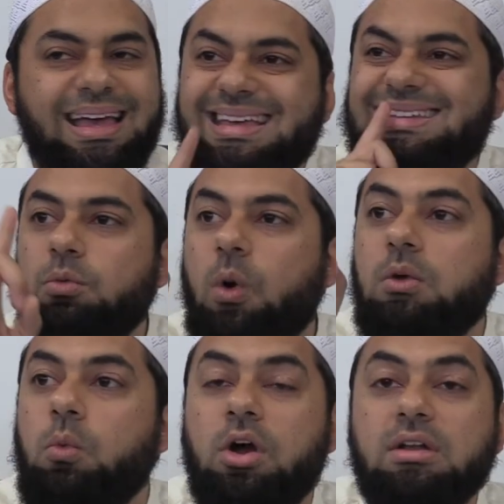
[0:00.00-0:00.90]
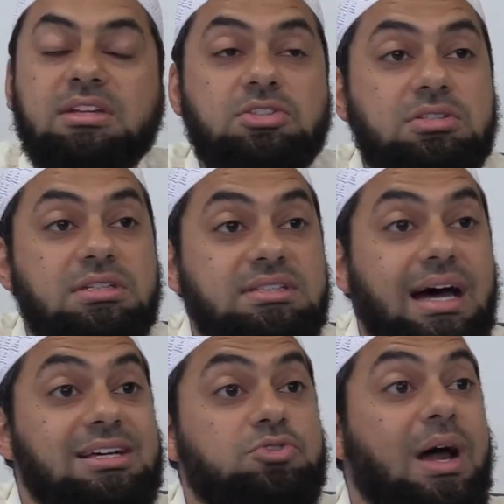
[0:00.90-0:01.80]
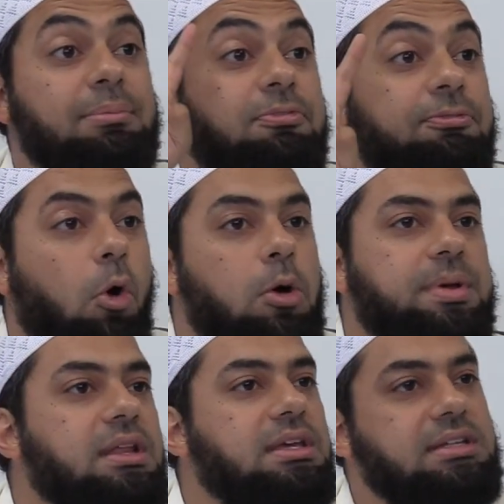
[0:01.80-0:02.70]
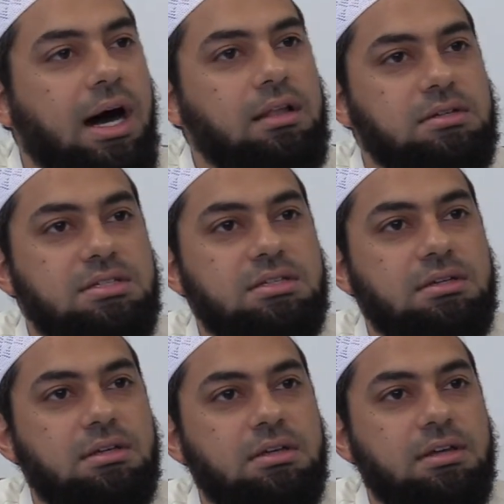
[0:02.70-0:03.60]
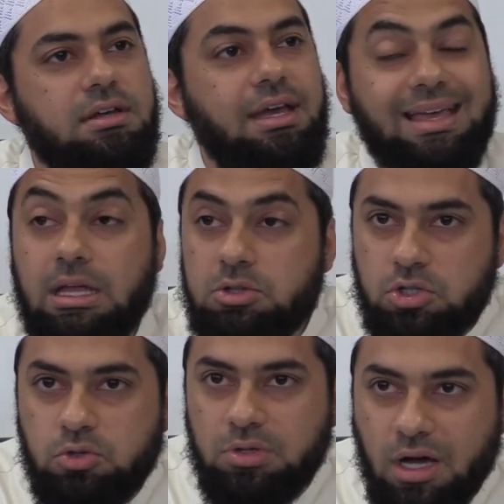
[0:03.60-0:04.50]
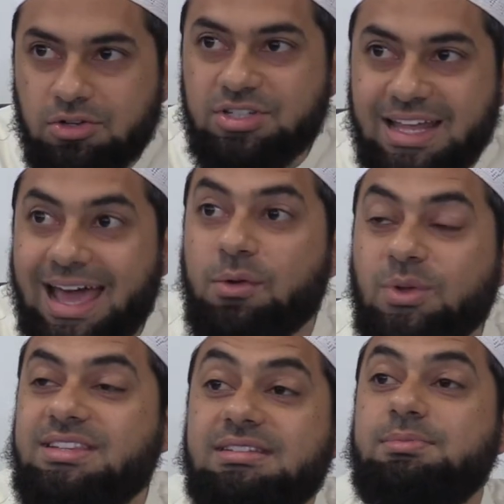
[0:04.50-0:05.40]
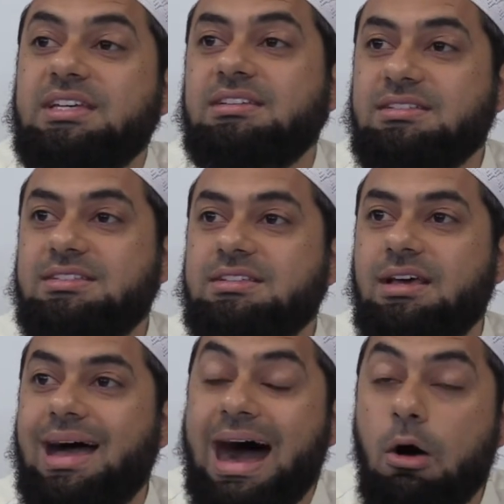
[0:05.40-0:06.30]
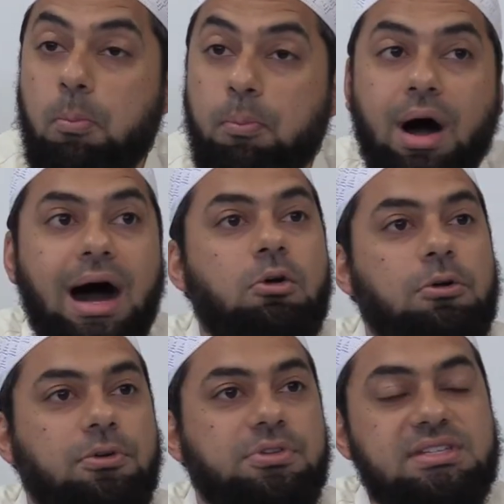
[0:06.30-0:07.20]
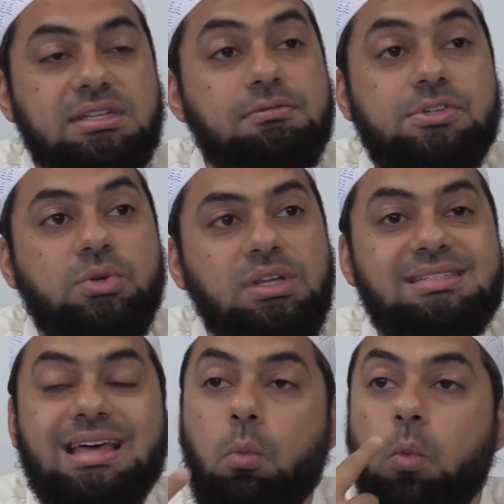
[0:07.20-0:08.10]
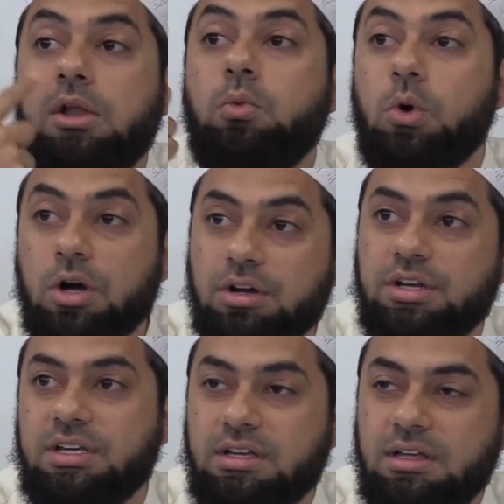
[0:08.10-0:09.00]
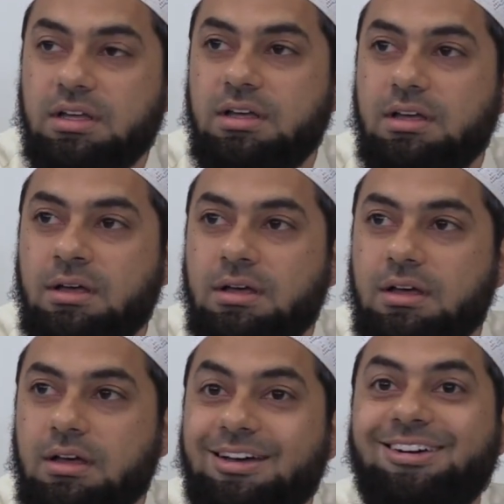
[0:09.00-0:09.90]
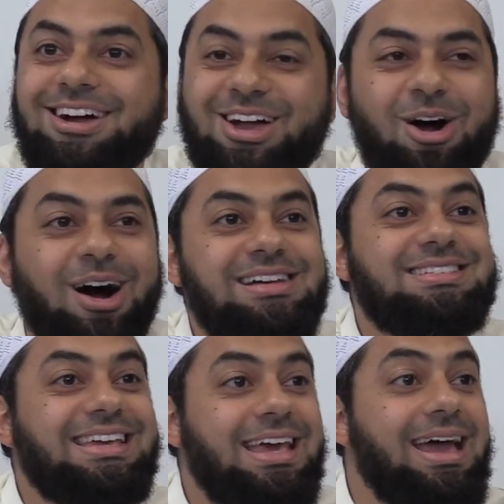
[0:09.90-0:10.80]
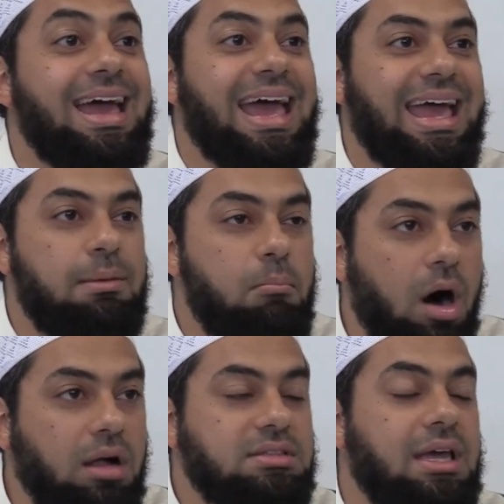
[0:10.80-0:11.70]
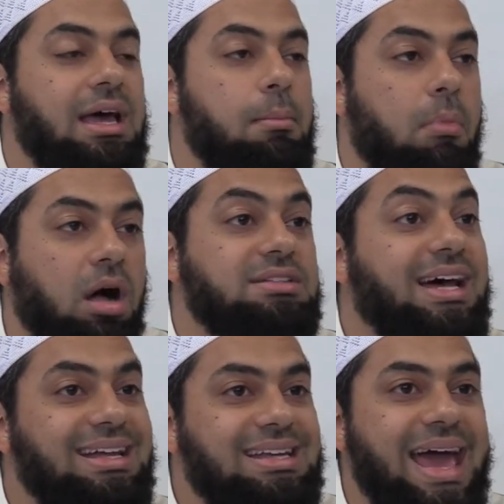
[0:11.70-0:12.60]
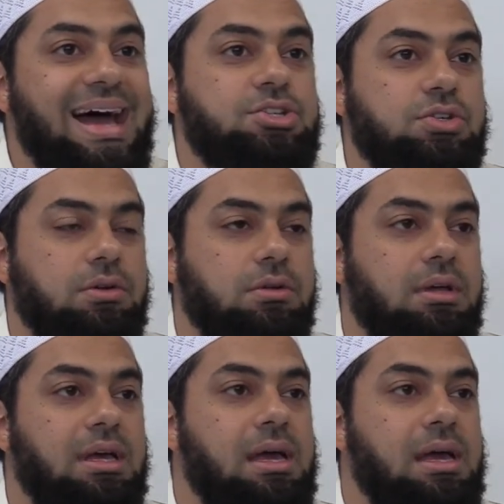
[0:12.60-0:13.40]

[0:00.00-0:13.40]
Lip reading: He said one word, the stocks dropped $4 billion. Okay, do you understand what this means? How powerful this individual is, that one word caused a multinational,